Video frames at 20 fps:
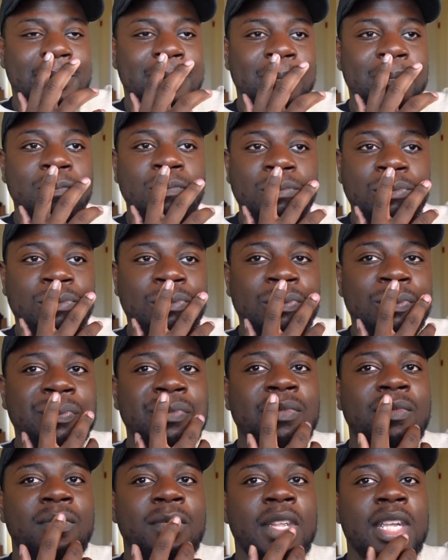Mm.
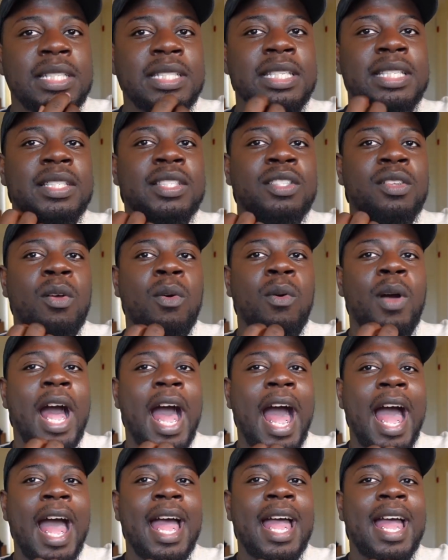So
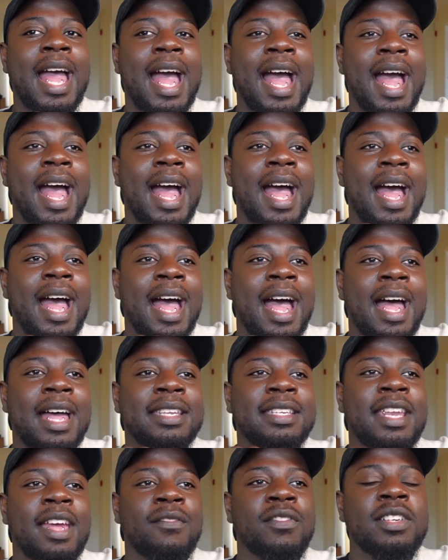I,
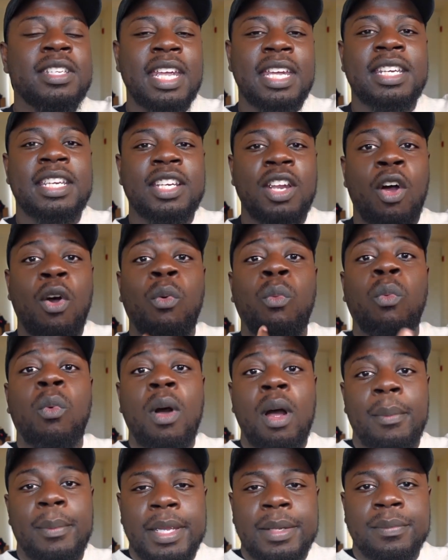I never dated a
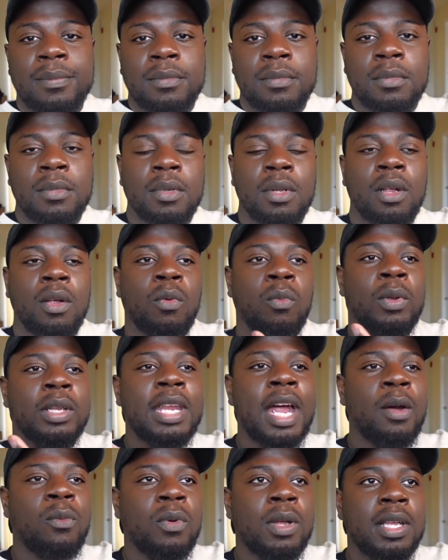woman.
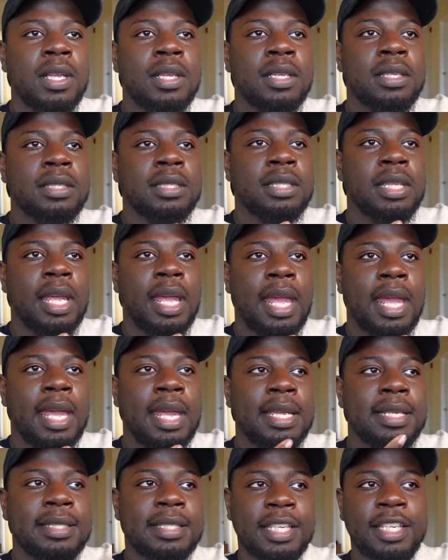When I was
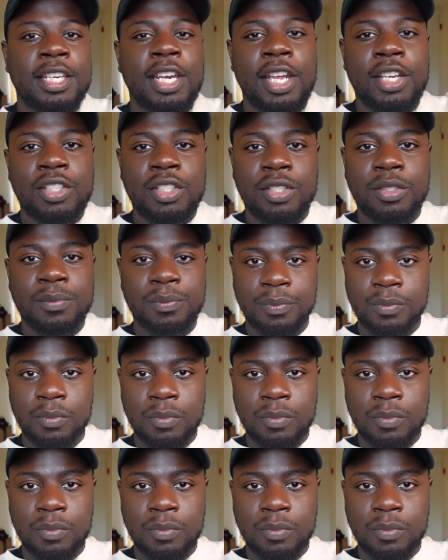a teenager,